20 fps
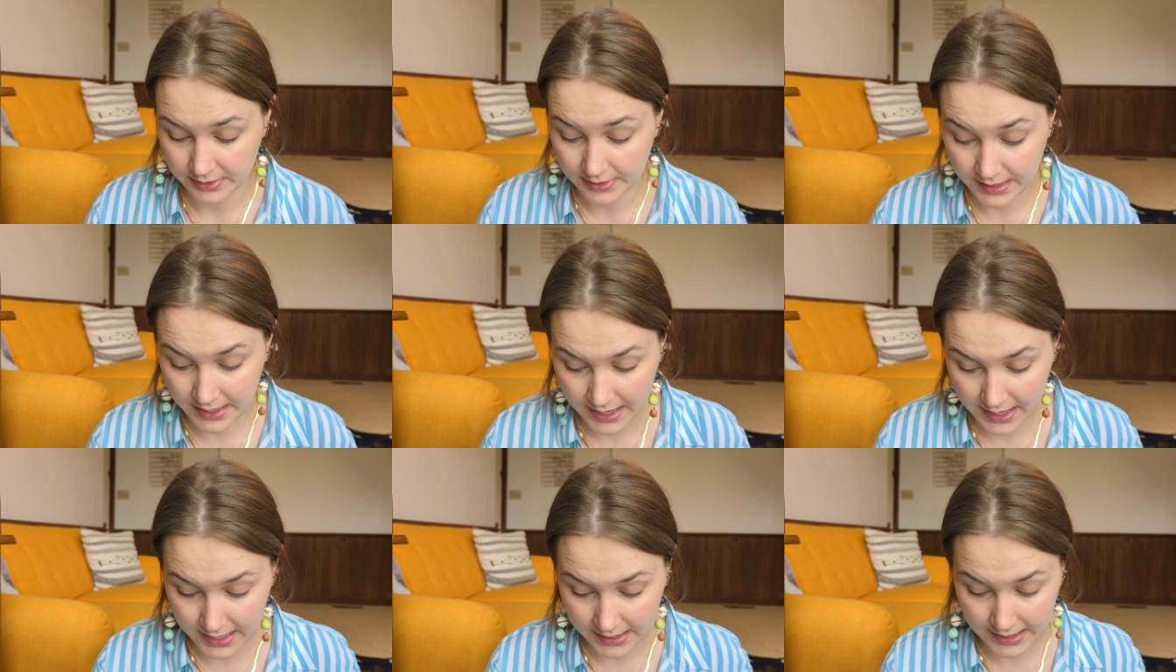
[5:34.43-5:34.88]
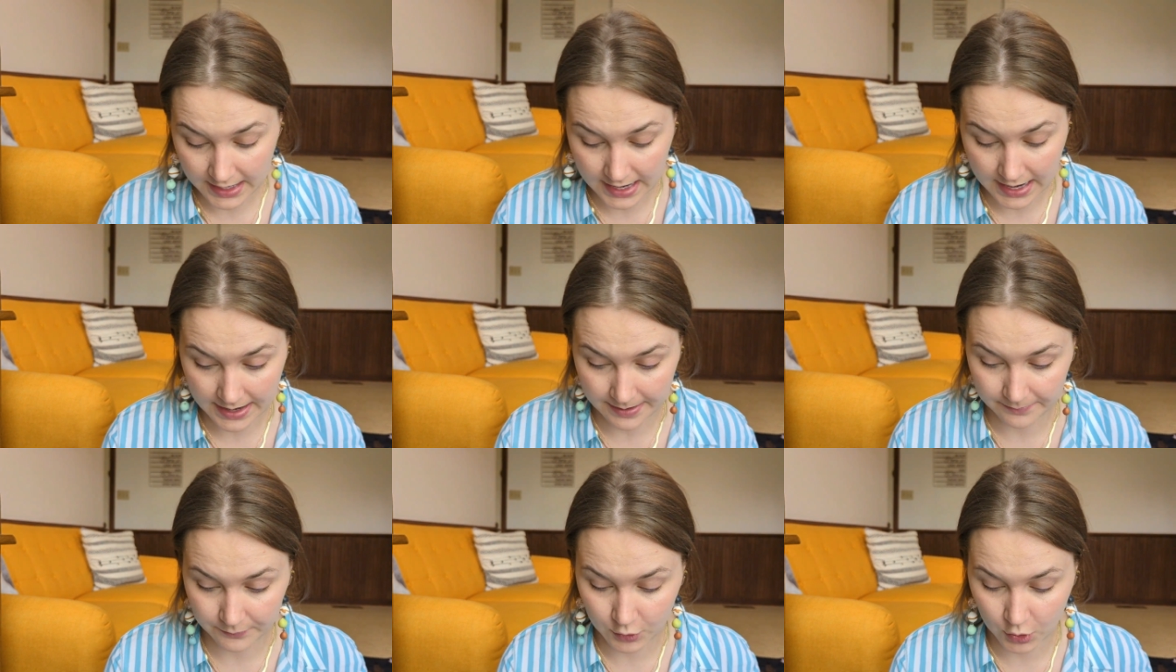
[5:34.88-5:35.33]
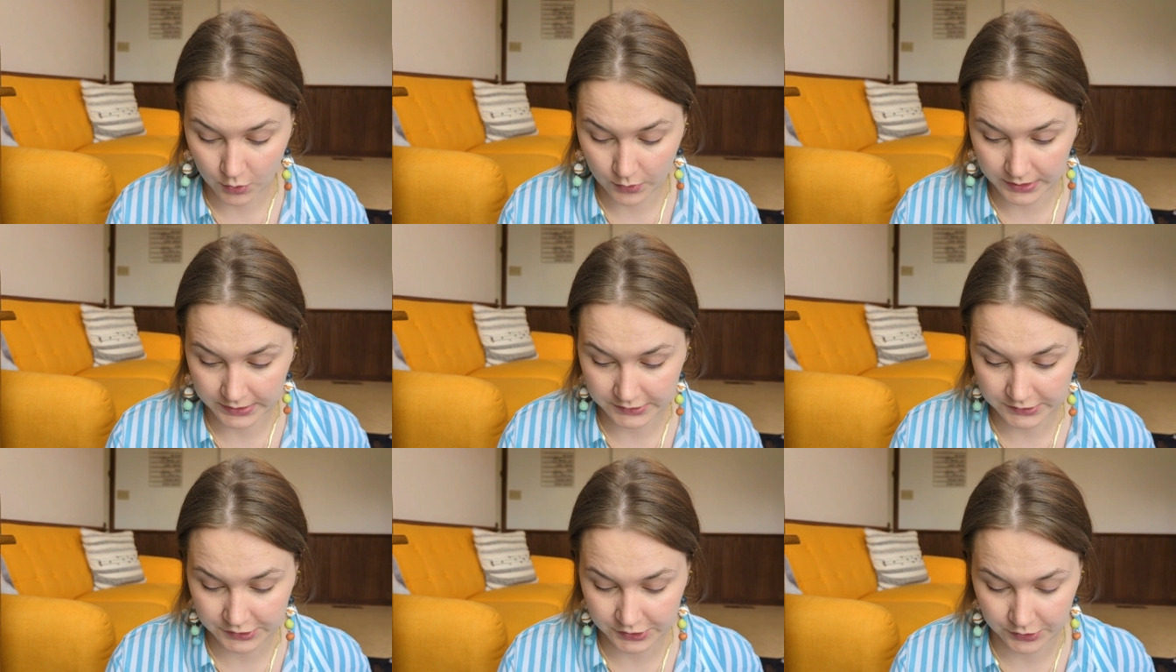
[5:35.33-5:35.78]
then I'm
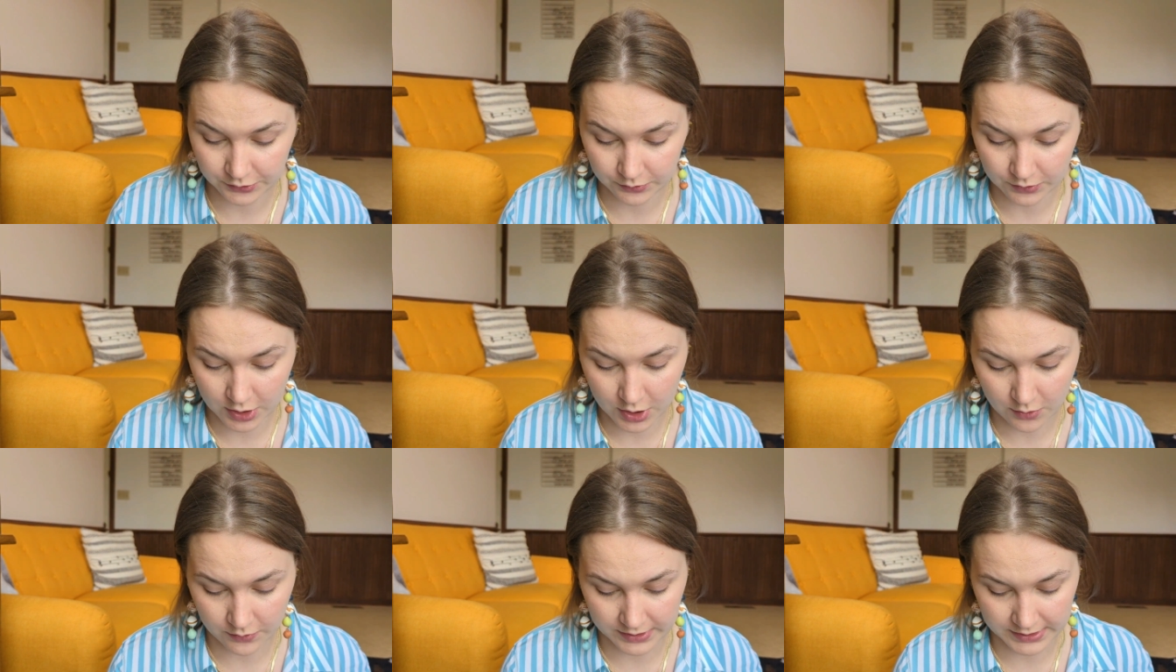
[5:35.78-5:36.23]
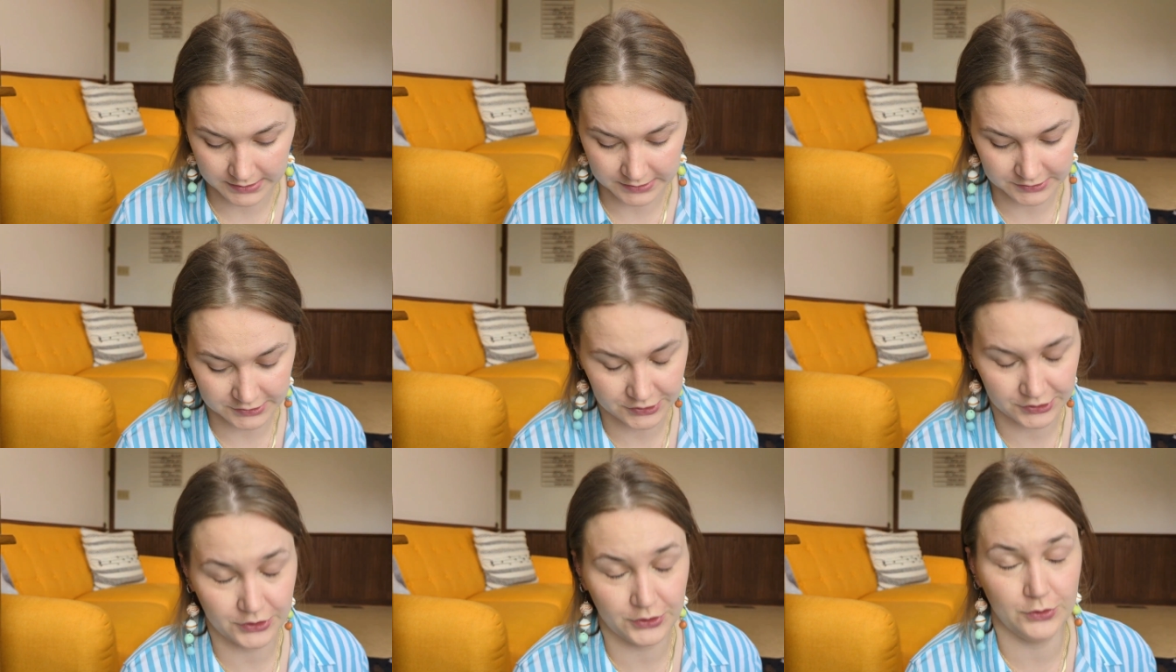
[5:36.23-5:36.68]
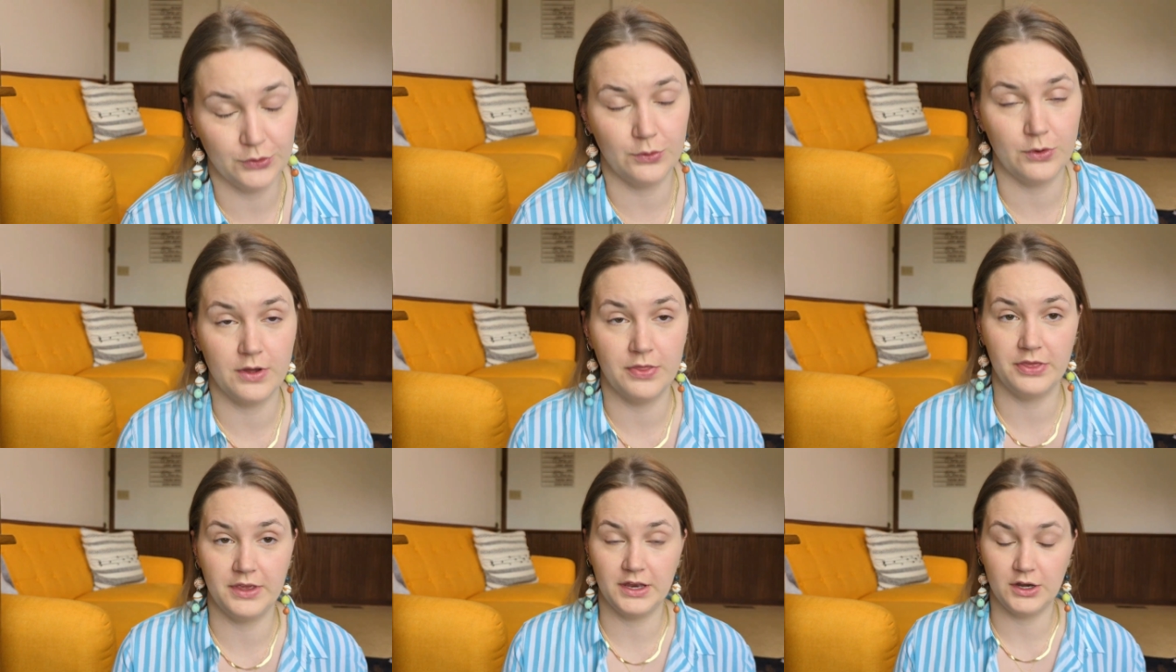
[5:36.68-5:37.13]
going to go into
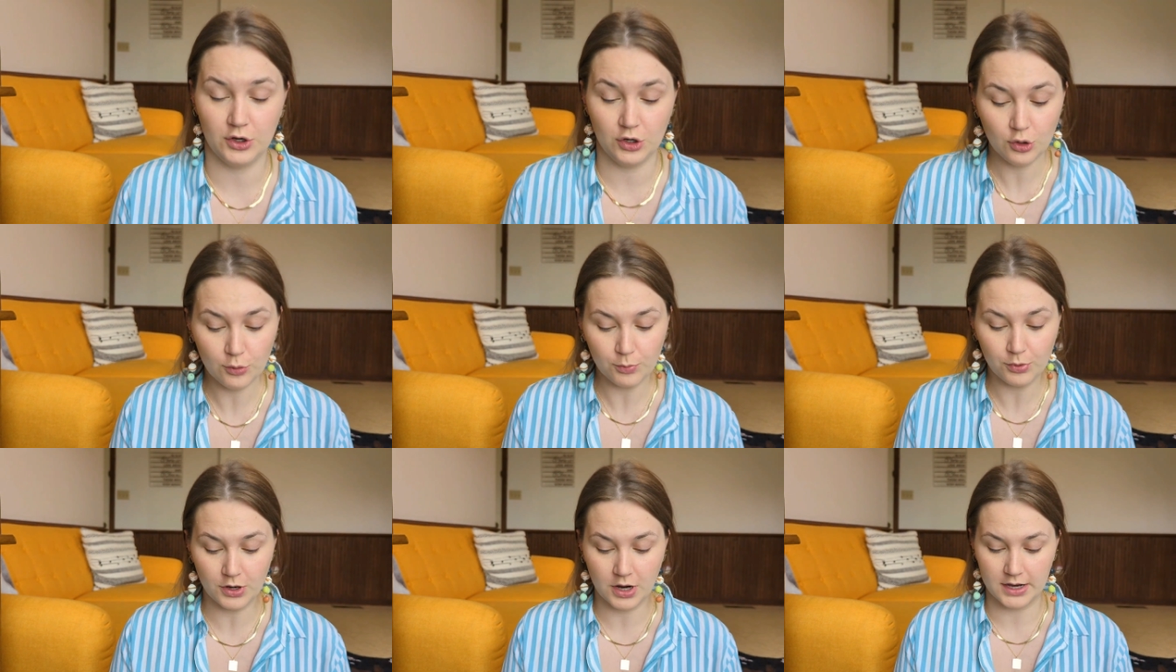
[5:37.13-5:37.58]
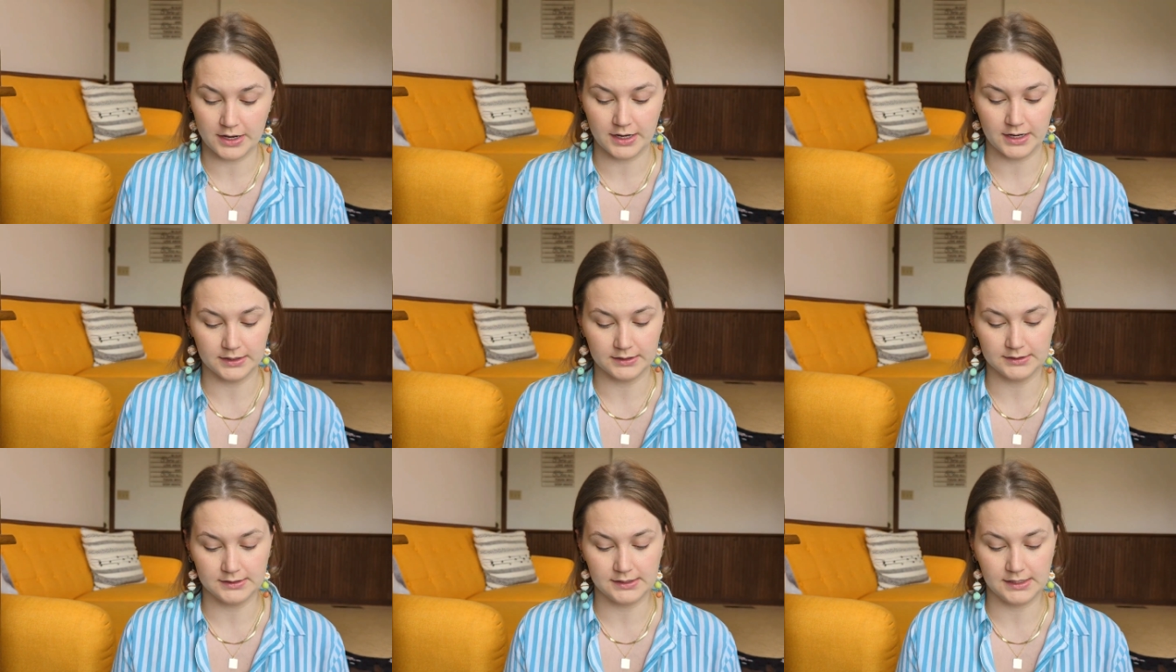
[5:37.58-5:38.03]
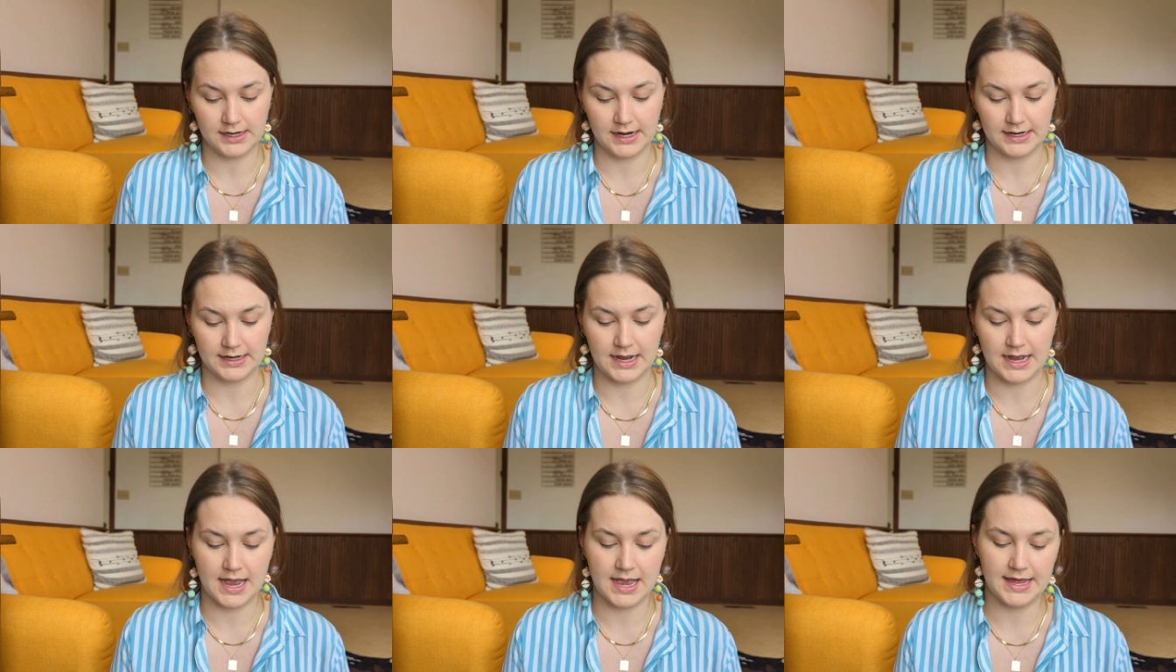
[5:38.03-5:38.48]
the new products that
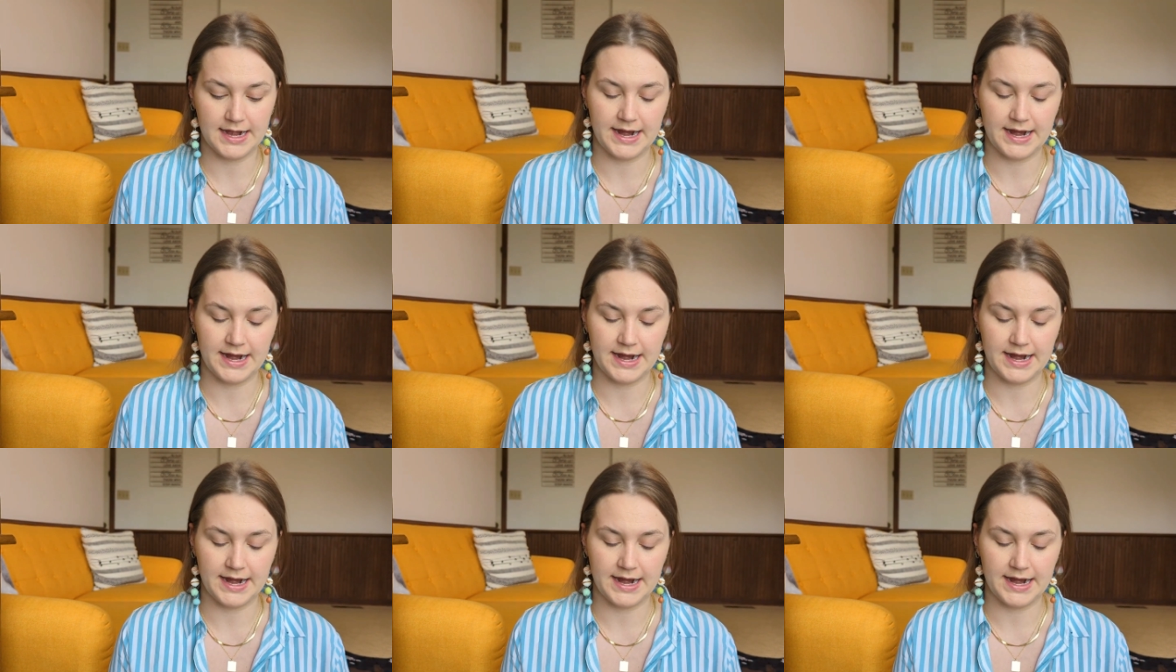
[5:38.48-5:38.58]
I got,